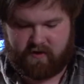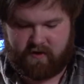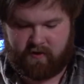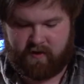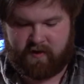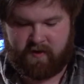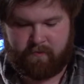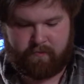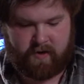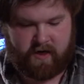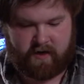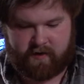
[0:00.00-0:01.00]
there is the
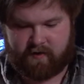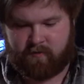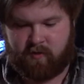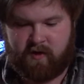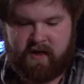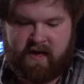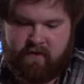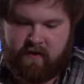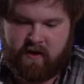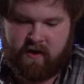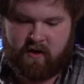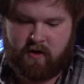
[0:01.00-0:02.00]
box we're gonna have in
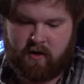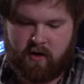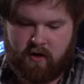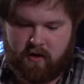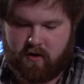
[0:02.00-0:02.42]
here.